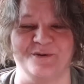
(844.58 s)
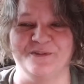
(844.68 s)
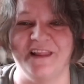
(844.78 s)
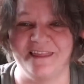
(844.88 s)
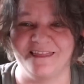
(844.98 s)

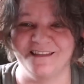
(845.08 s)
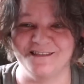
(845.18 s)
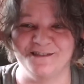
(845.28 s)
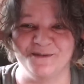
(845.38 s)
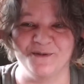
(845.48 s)
going like
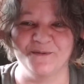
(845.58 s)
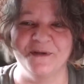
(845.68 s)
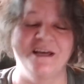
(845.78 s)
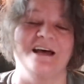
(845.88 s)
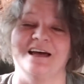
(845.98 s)
this to him.
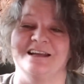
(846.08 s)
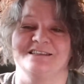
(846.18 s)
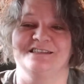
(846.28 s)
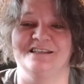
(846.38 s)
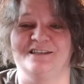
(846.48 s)
And
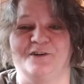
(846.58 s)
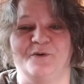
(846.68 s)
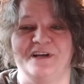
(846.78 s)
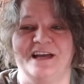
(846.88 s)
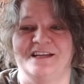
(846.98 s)
he's getting
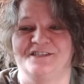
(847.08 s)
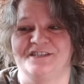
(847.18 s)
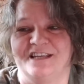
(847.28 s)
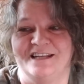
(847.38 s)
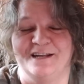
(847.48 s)
quite
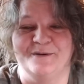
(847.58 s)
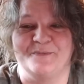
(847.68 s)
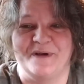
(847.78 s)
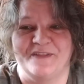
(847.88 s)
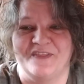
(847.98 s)
agitated
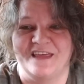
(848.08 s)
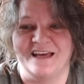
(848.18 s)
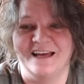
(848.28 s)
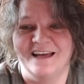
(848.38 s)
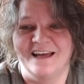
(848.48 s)
about
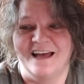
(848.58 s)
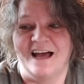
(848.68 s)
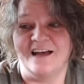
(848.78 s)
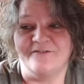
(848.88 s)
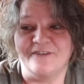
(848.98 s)
that.
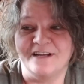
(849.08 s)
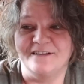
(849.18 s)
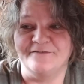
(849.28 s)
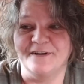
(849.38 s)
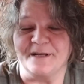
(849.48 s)
I find it
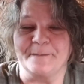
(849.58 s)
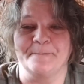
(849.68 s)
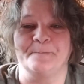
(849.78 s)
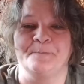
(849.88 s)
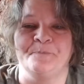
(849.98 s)
funny.
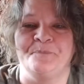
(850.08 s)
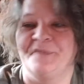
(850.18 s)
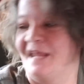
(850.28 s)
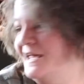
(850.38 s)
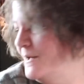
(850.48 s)

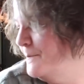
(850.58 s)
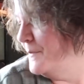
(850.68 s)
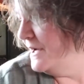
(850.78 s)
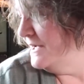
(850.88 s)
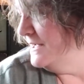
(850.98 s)

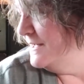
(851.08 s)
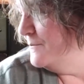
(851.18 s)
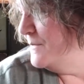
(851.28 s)
But it